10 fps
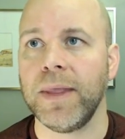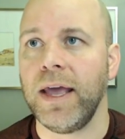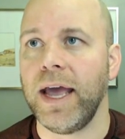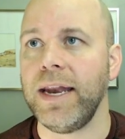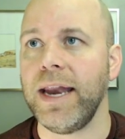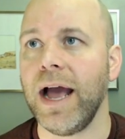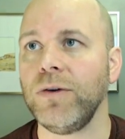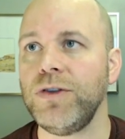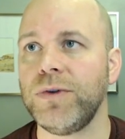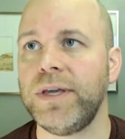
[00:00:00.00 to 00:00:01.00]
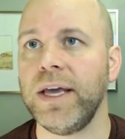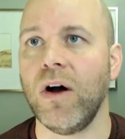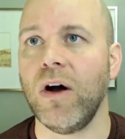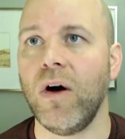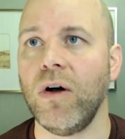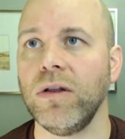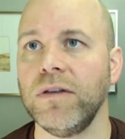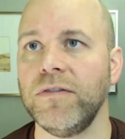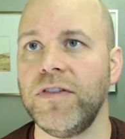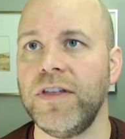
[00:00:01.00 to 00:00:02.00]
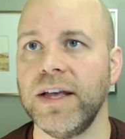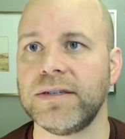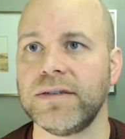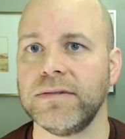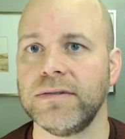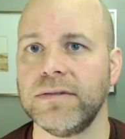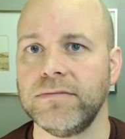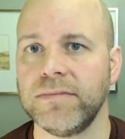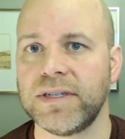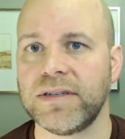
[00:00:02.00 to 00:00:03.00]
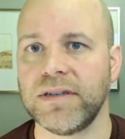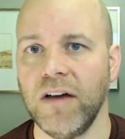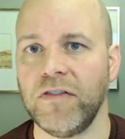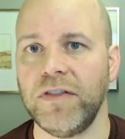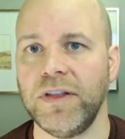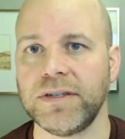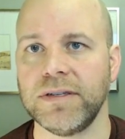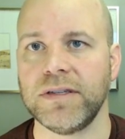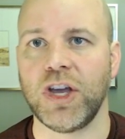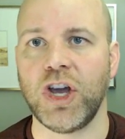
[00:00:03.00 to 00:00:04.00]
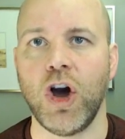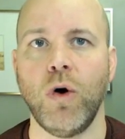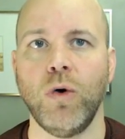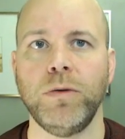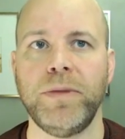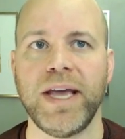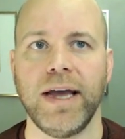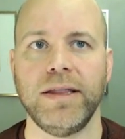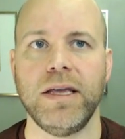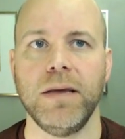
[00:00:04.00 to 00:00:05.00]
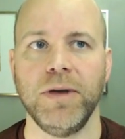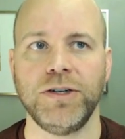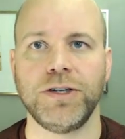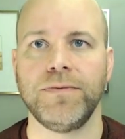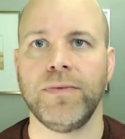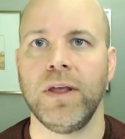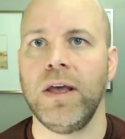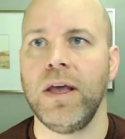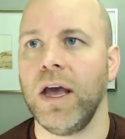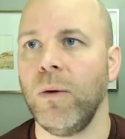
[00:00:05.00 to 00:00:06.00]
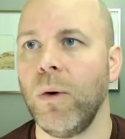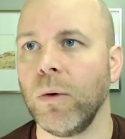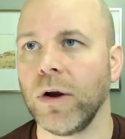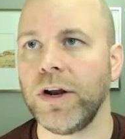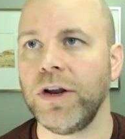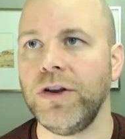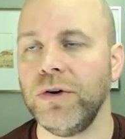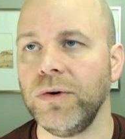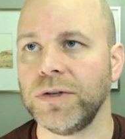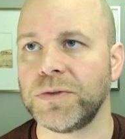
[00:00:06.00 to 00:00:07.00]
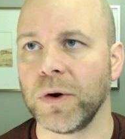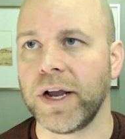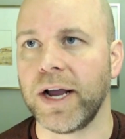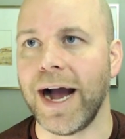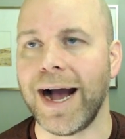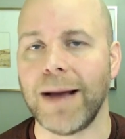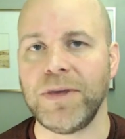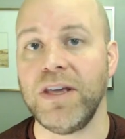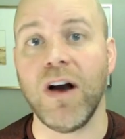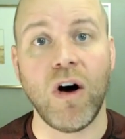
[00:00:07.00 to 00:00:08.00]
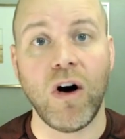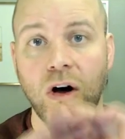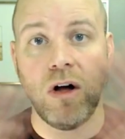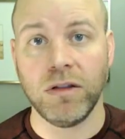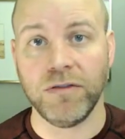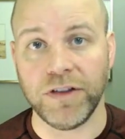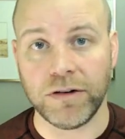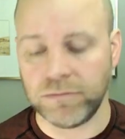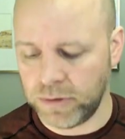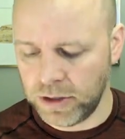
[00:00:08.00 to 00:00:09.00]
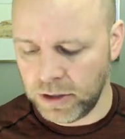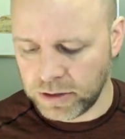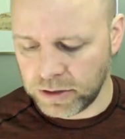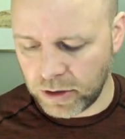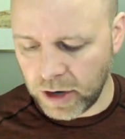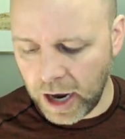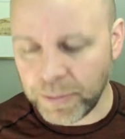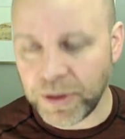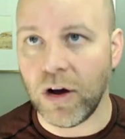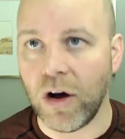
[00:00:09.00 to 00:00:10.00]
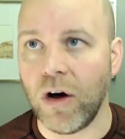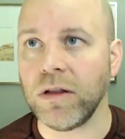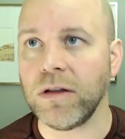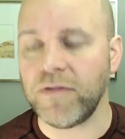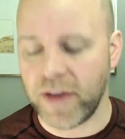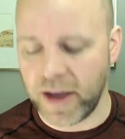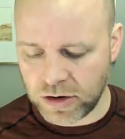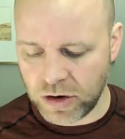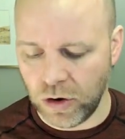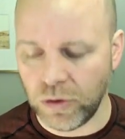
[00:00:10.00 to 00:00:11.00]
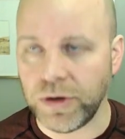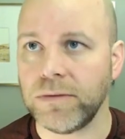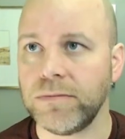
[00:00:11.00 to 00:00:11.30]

And now you get all of this stuff. This is the code behind the image. And what we're gonna do is we're gonna copy all of it. So copy all of that code.